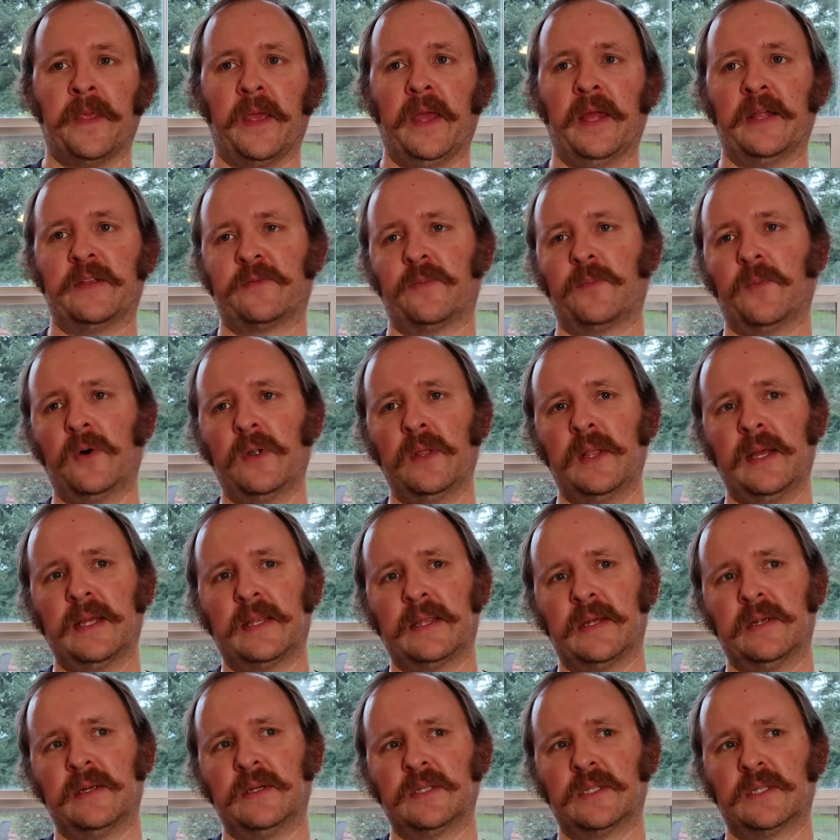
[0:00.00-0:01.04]
it's more like
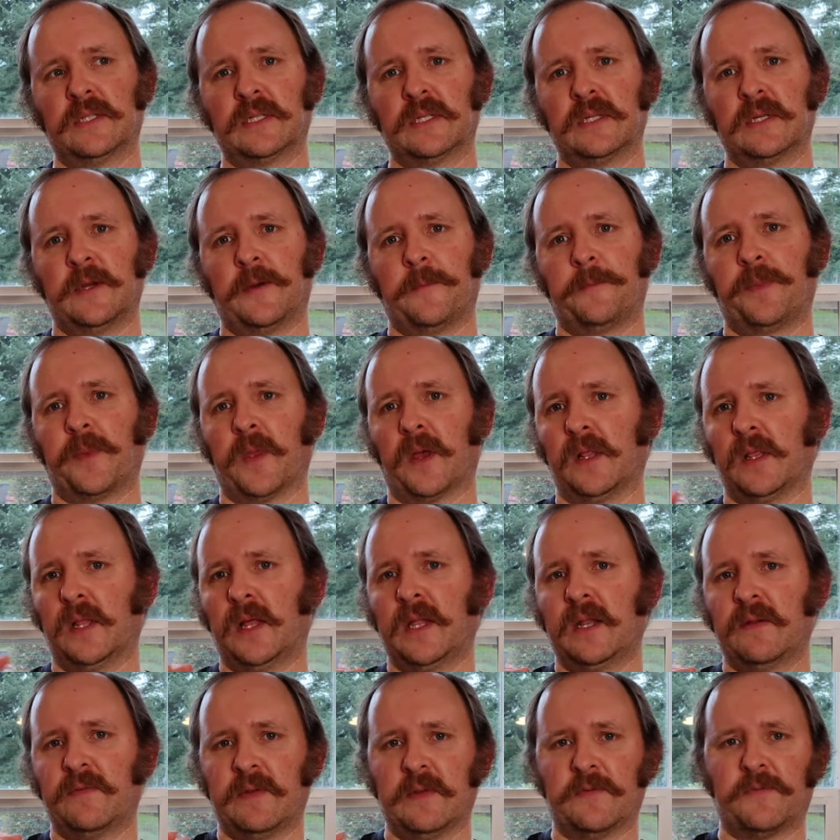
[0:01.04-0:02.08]
there's a
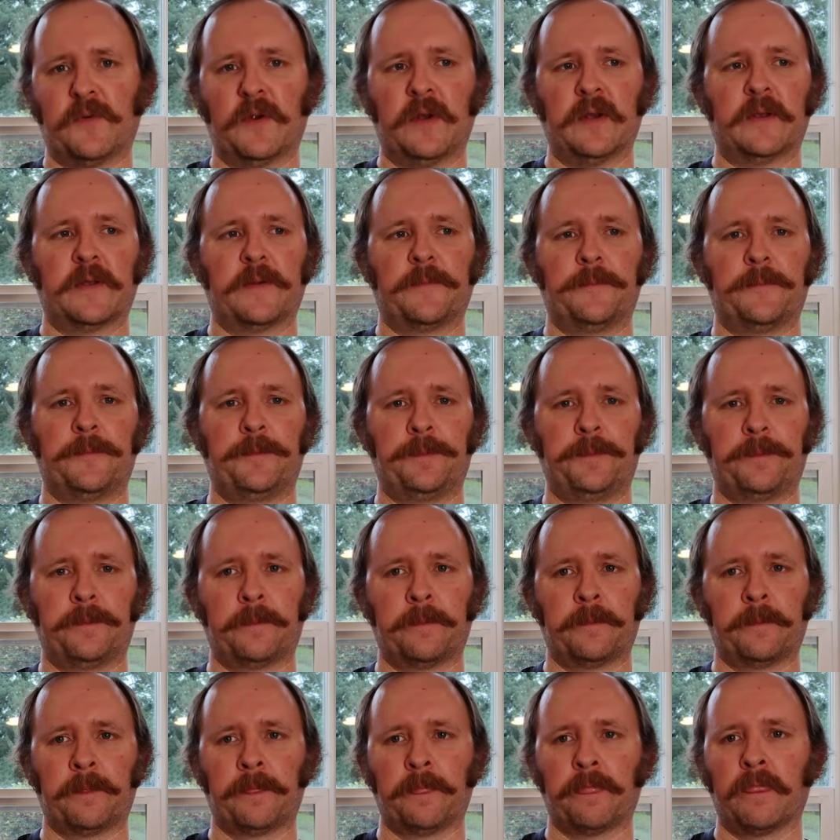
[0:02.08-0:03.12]
lot of different
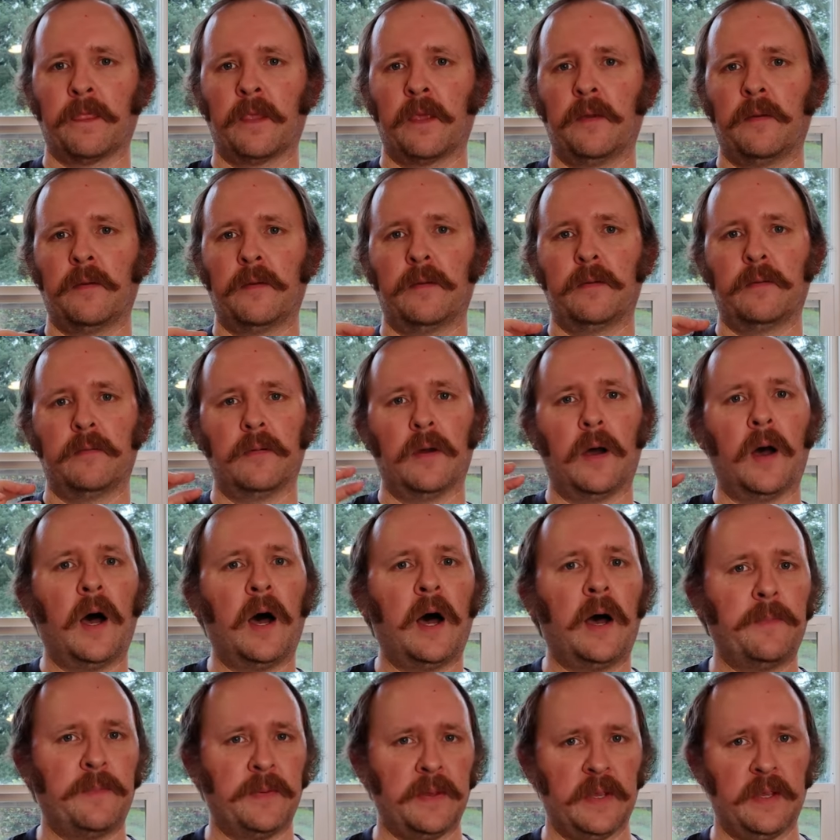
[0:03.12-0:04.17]

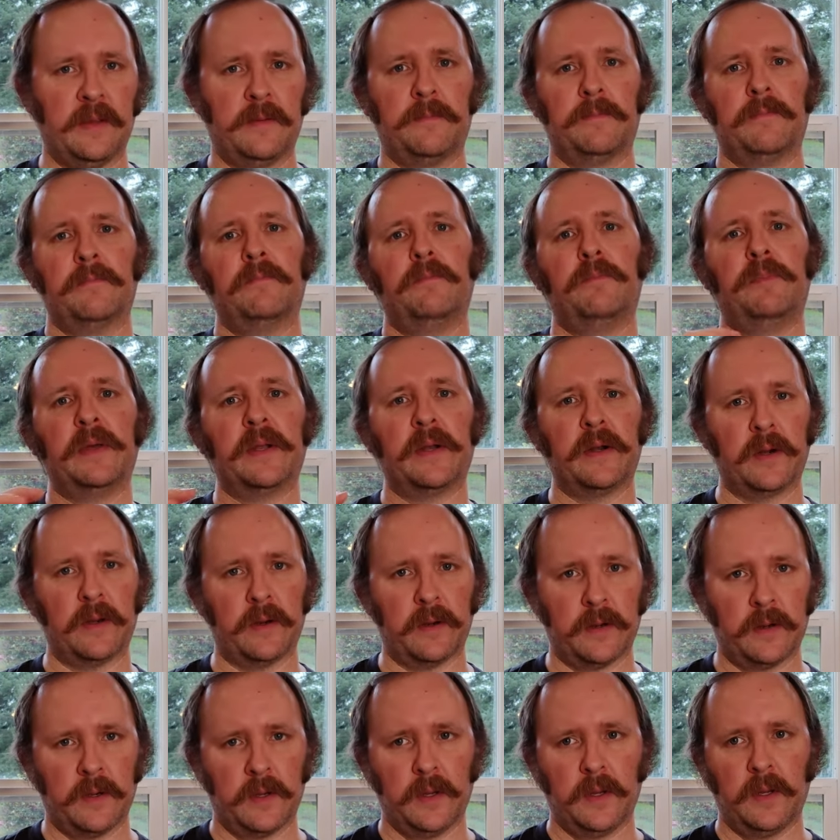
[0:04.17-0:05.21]
hoppy,
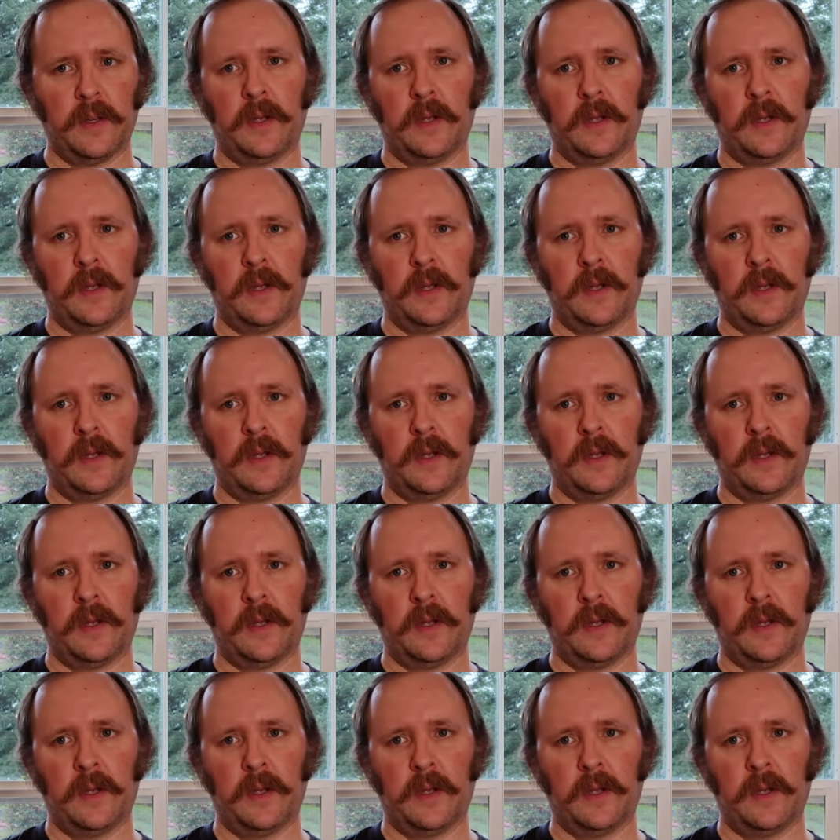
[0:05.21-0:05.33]
bitter,